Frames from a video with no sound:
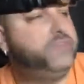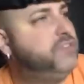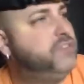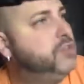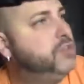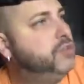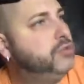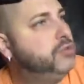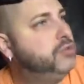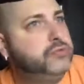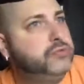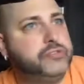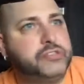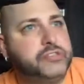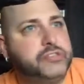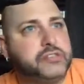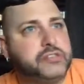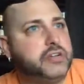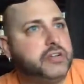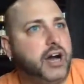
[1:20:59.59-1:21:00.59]

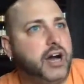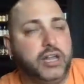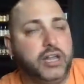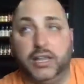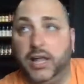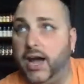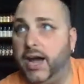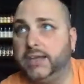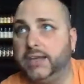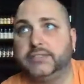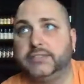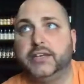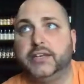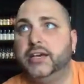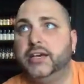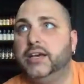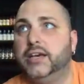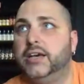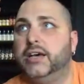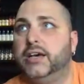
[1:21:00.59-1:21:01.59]
used a lot.
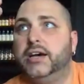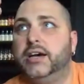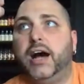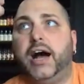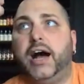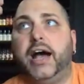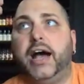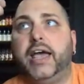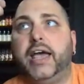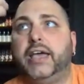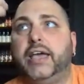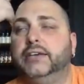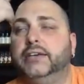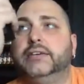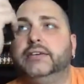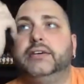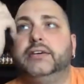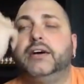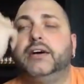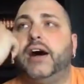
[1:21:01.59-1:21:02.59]
I
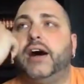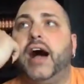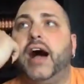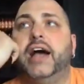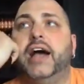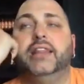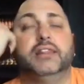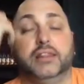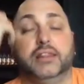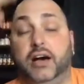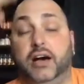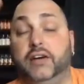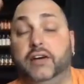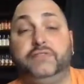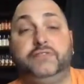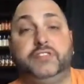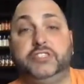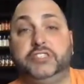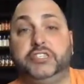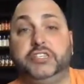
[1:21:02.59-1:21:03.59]
I
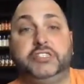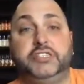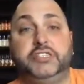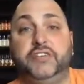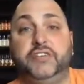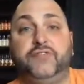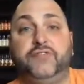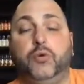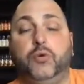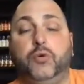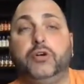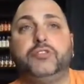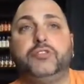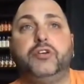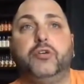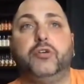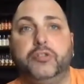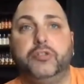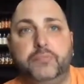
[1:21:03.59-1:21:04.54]
love the GT4. The only